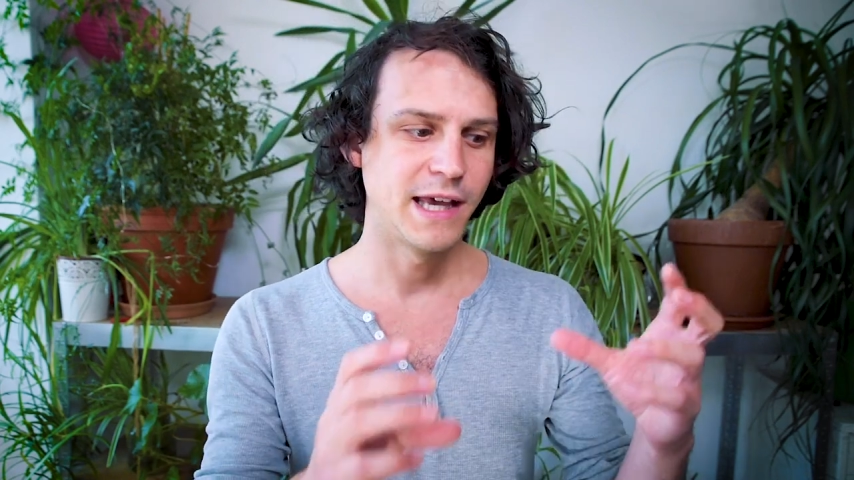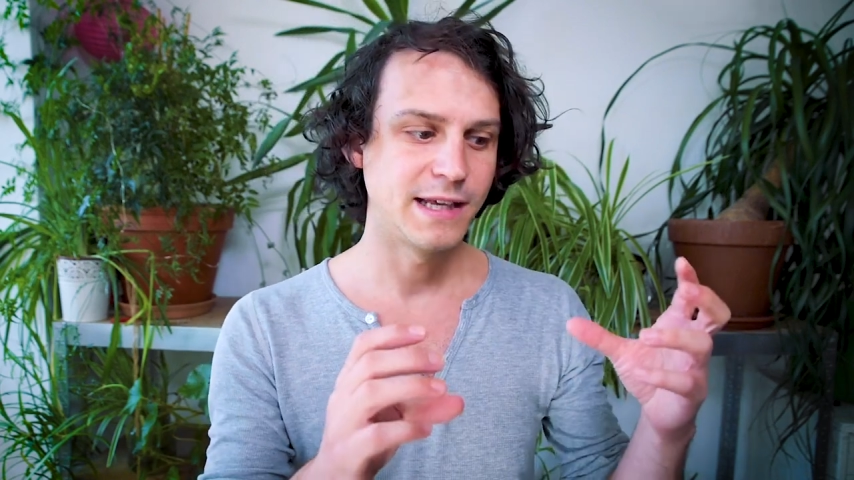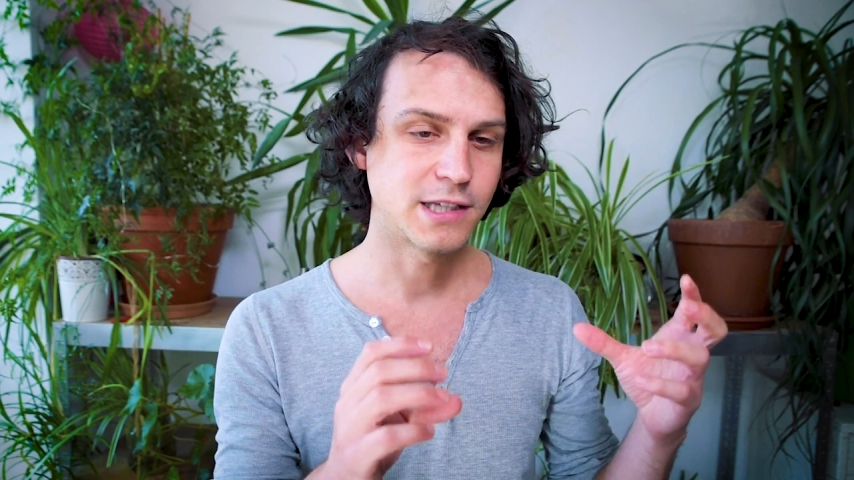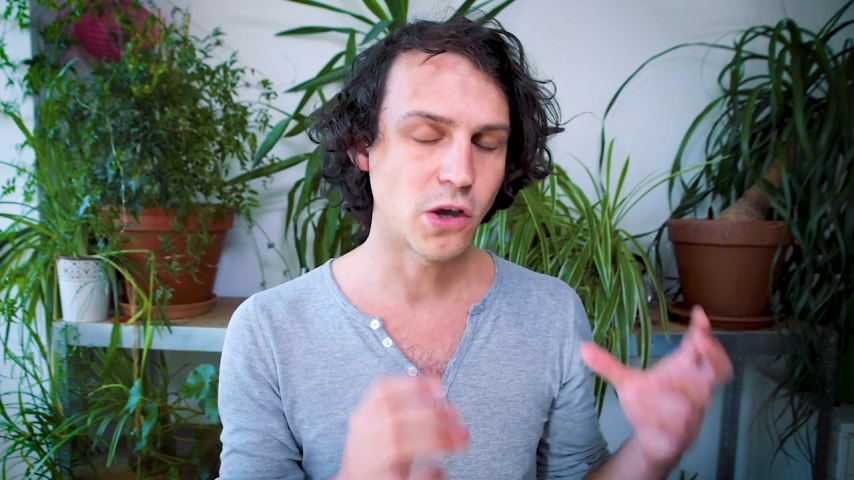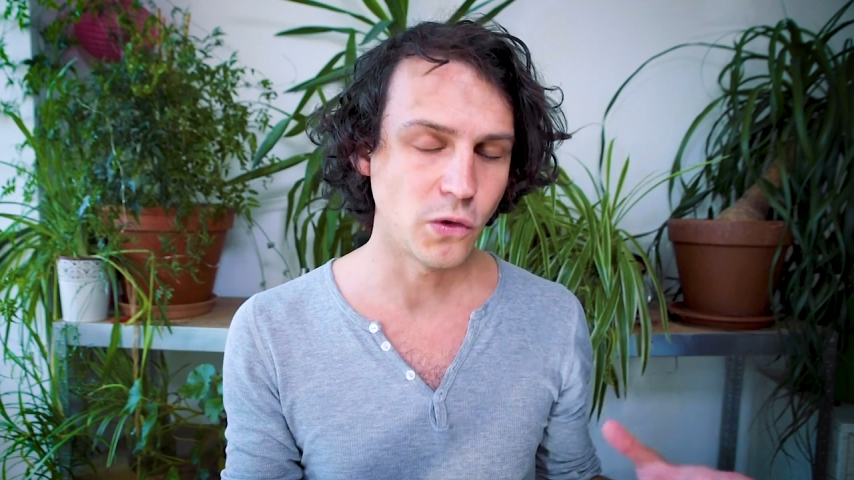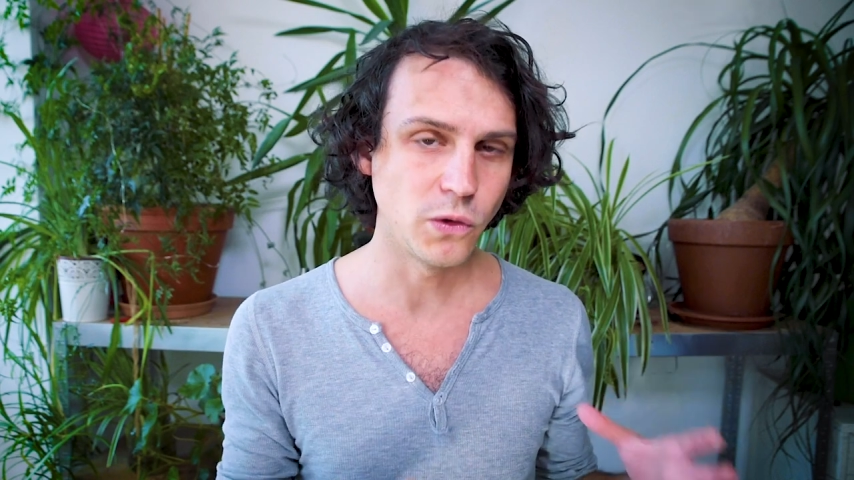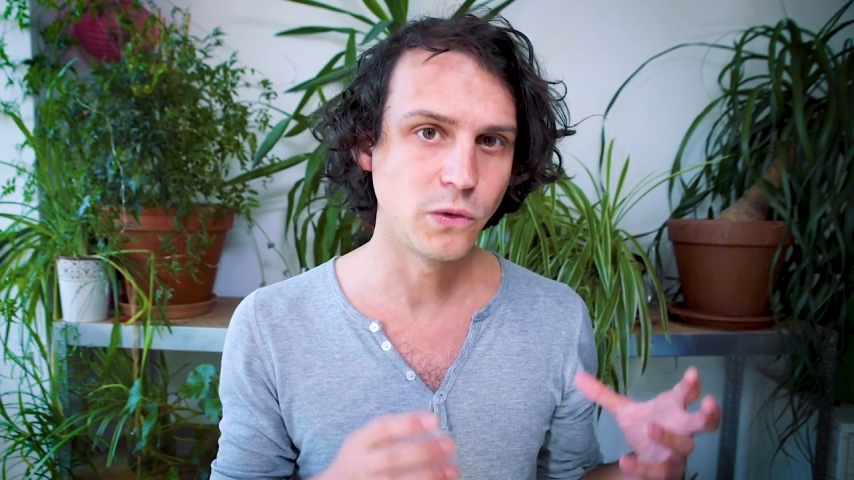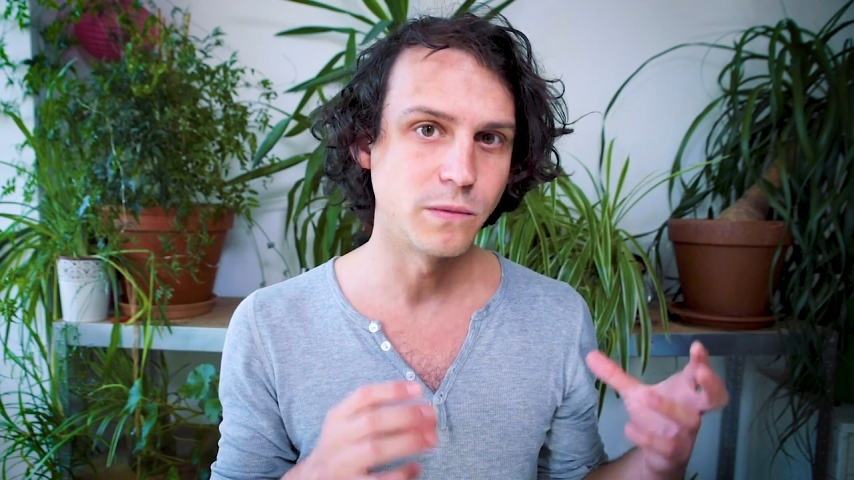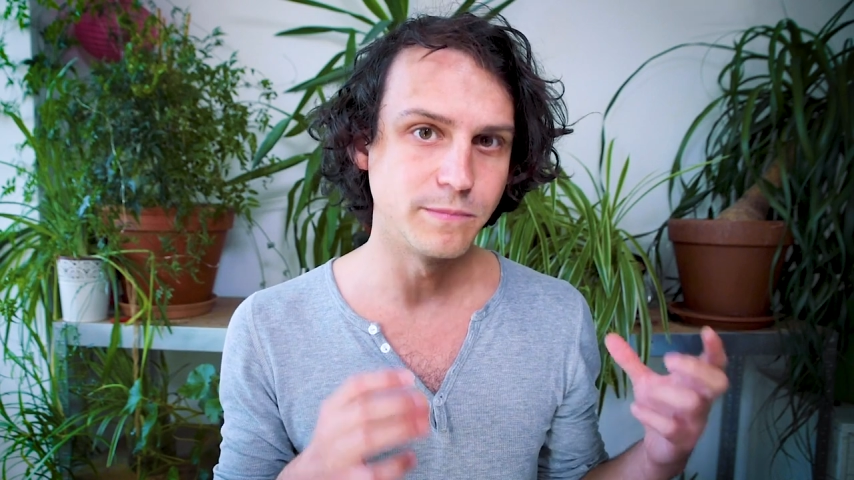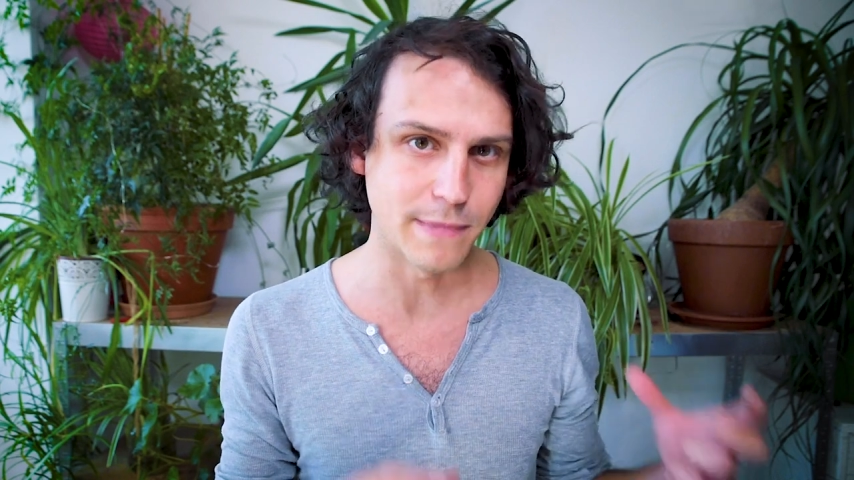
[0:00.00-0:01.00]
is
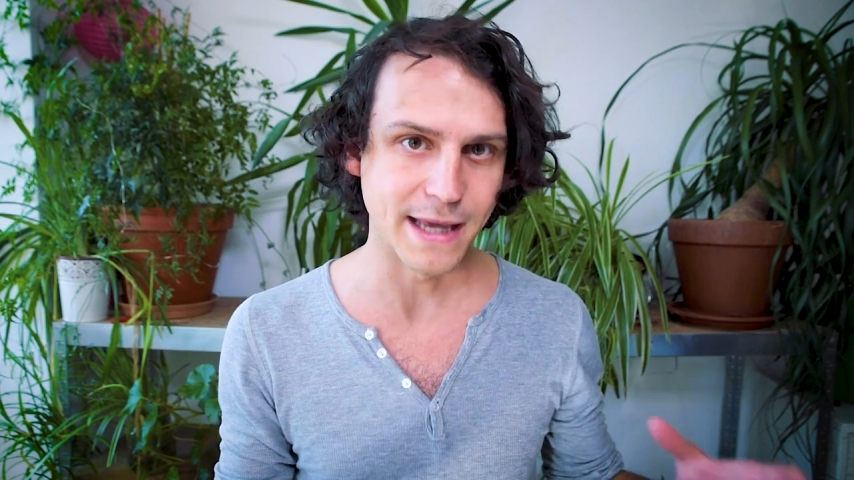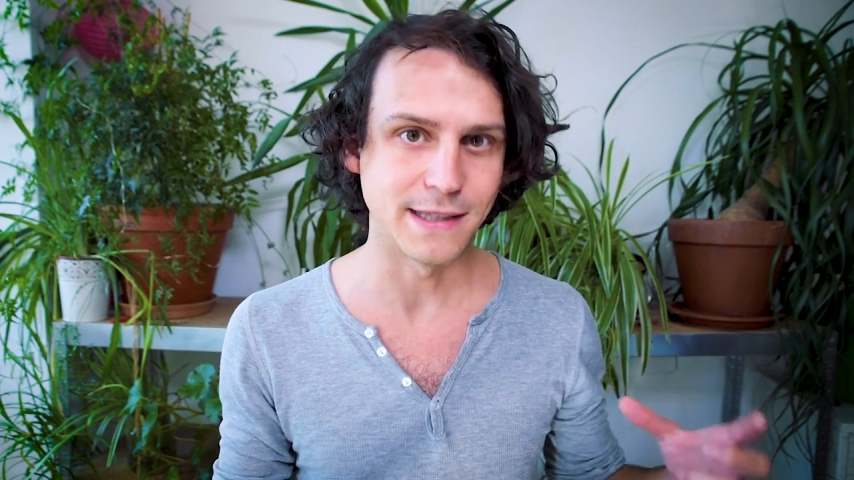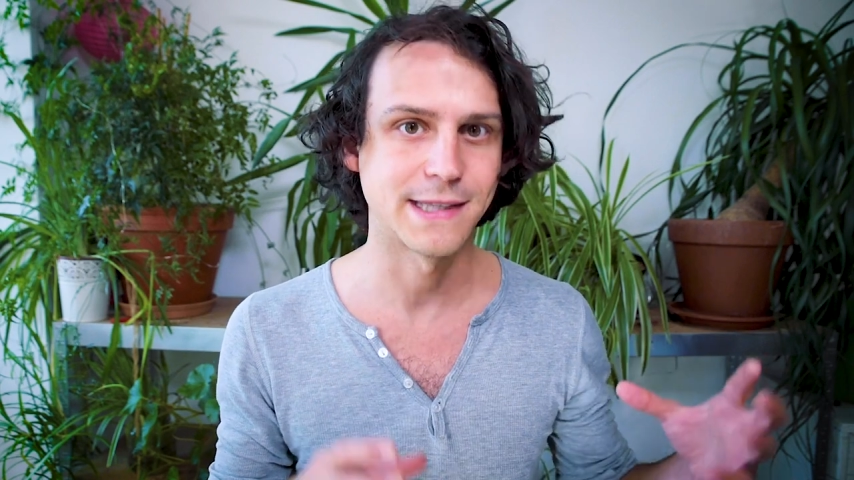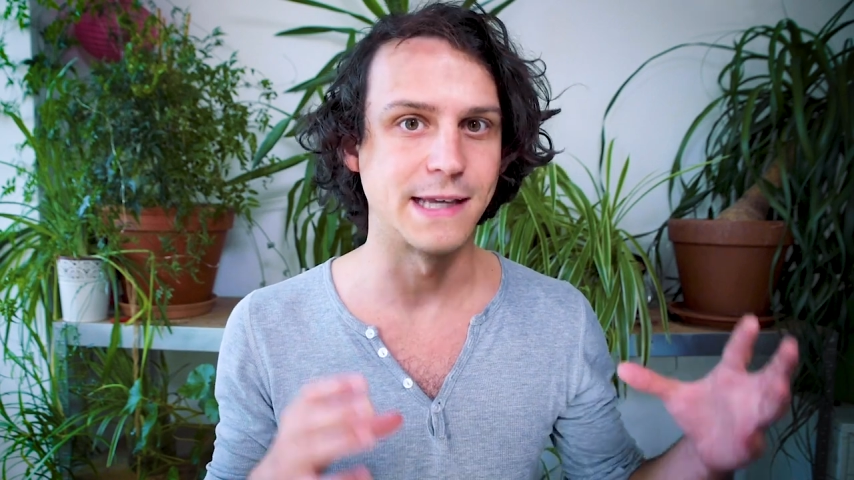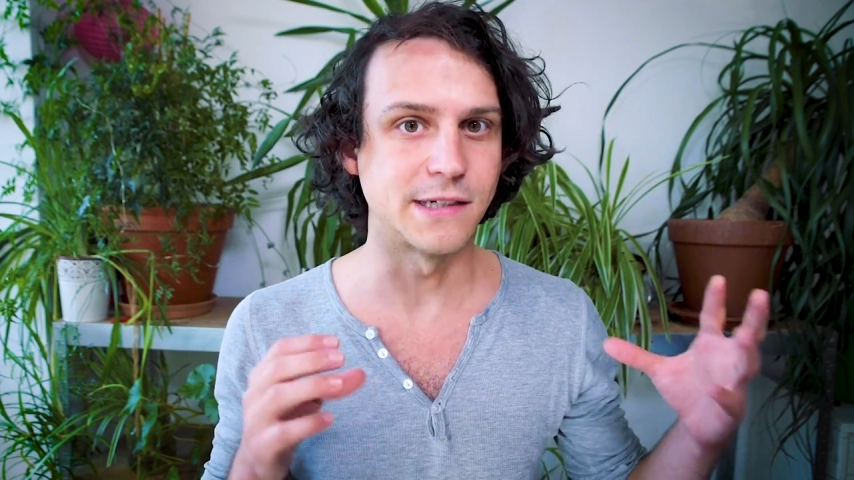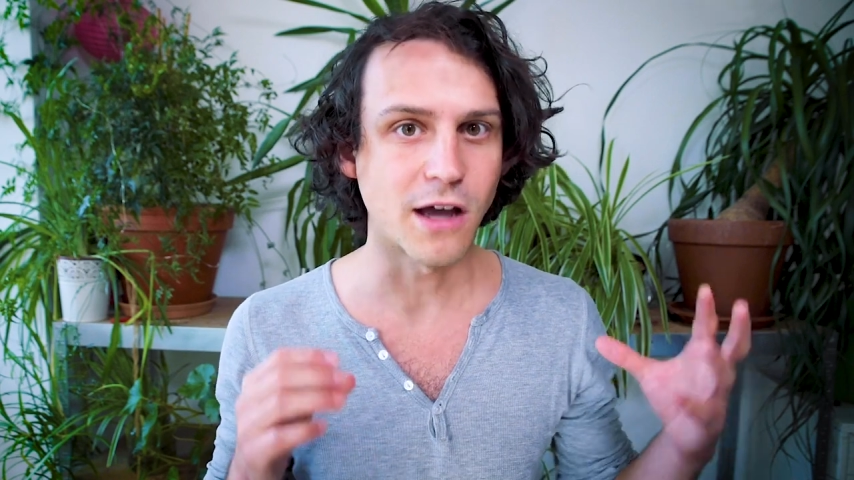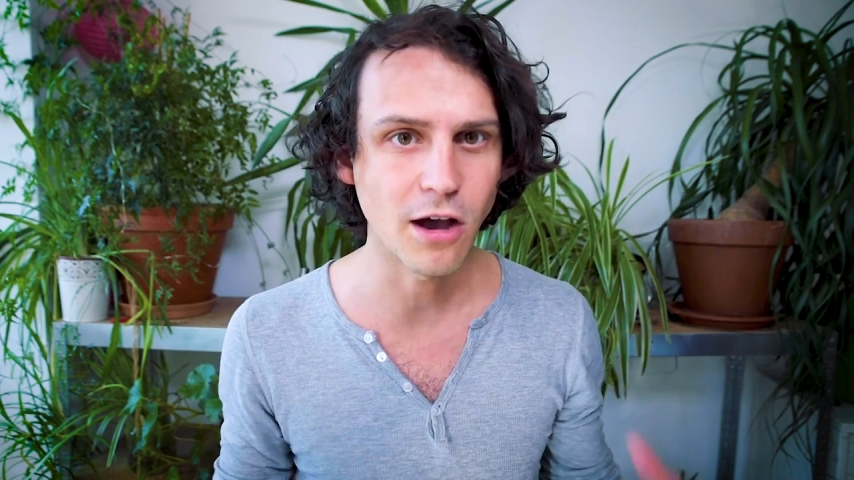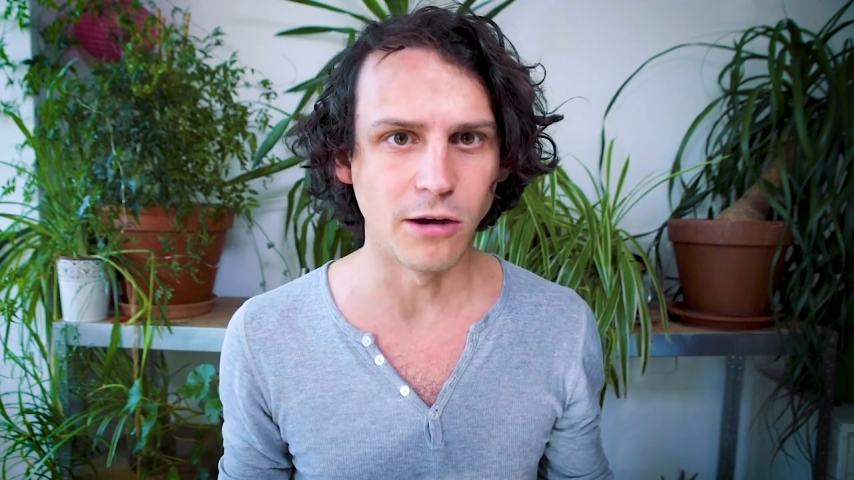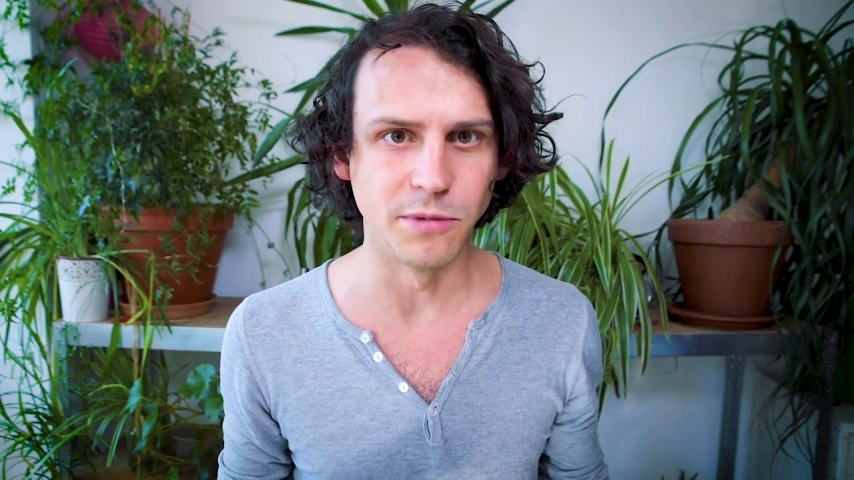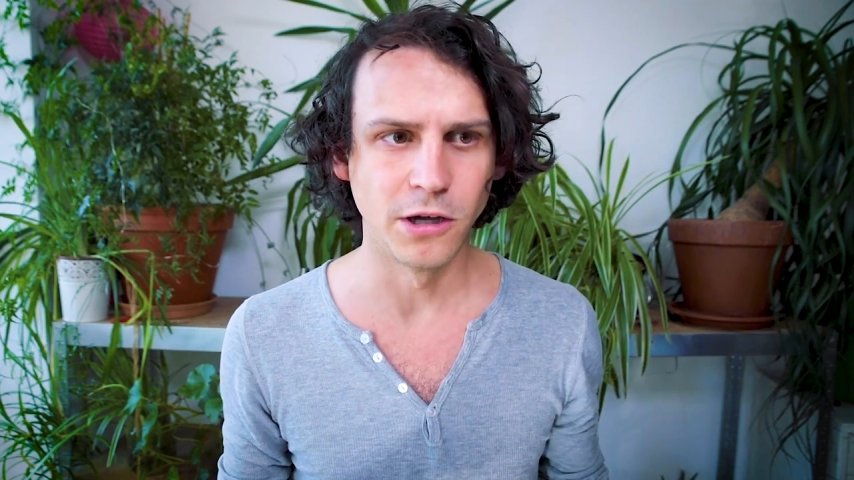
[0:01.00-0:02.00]
who makes it
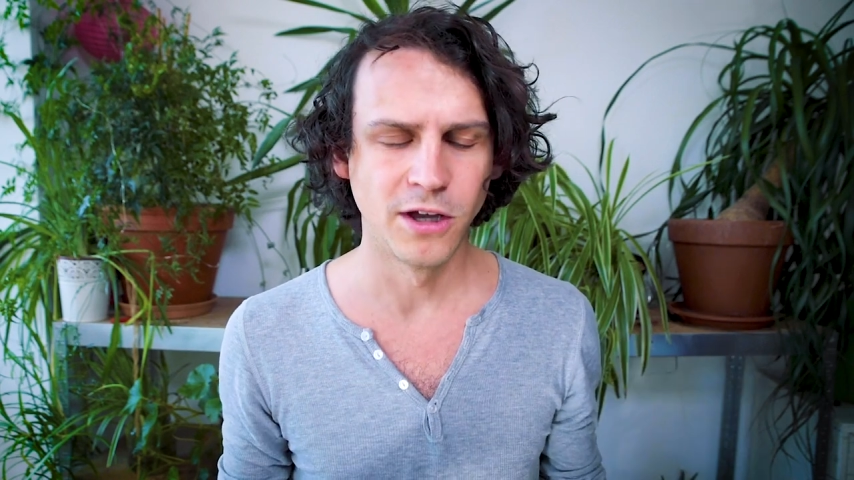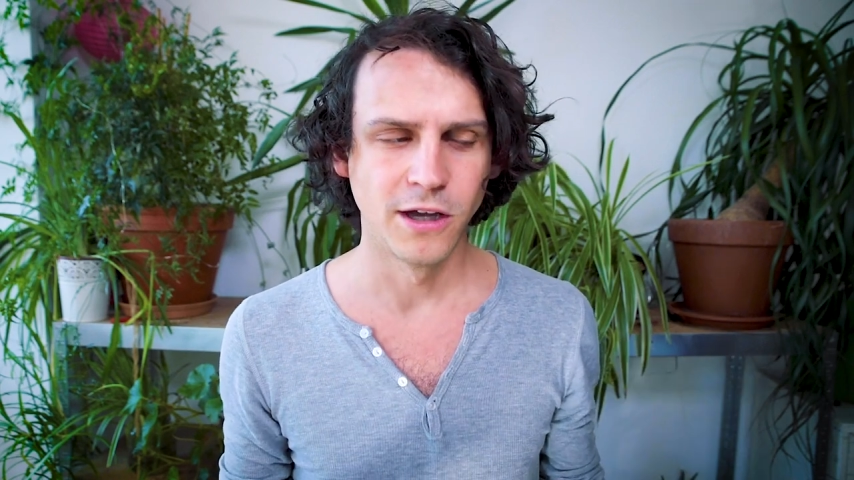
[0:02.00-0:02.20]
up,